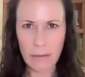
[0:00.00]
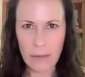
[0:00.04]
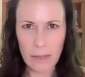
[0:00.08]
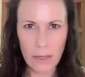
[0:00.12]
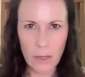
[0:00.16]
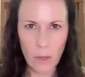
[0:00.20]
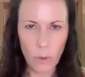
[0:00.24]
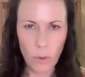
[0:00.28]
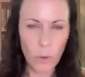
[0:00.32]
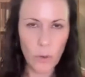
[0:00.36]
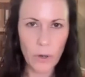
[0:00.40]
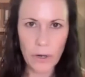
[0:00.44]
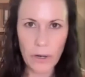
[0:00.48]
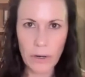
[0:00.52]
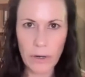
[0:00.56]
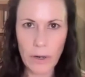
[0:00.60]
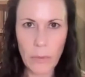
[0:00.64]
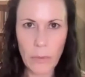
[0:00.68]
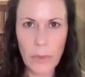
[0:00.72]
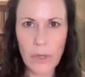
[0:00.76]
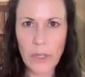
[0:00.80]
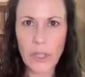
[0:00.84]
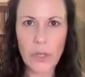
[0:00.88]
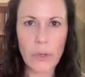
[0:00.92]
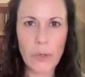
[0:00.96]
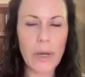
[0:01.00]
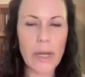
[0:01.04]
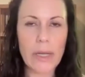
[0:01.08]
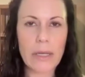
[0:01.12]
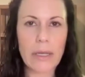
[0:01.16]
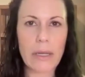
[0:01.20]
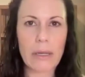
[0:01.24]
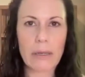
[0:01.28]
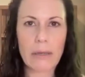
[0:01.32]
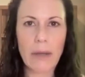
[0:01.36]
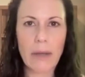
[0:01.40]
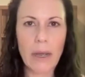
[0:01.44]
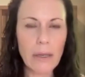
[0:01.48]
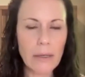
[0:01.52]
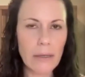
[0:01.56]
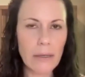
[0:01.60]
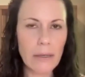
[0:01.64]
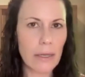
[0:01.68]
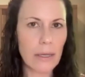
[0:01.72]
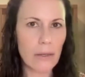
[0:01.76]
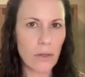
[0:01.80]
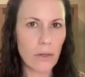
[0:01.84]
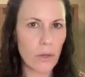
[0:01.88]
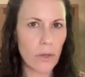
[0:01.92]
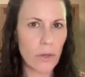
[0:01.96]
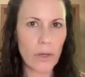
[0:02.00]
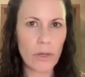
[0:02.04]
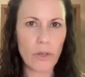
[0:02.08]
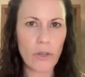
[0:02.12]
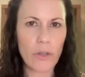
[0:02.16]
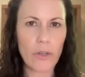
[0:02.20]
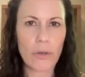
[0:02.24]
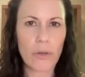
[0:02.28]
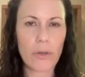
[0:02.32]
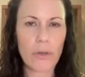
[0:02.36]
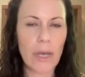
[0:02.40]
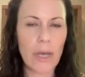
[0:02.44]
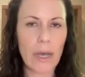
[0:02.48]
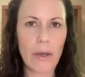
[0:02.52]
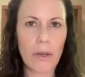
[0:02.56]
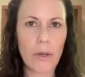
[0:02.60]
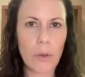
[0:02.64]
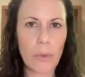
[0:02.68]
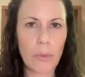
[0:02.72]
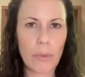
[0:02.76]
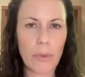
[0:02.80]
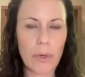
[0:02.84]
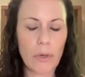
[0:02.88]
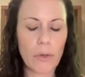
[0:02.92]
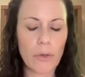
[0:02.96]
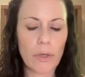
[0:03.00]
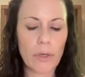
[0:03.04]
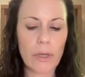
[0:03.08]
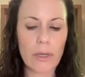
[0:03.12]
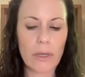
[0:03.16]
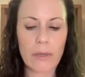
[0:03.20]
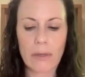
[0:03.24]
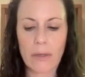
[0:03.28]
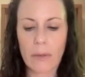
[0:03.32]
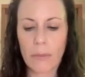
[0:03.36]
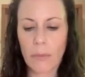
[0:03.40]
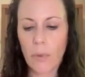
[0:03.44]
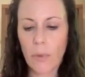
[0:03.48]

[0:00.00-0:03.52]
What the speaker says: the order in which you need to discuss these. You can choose how you approach this.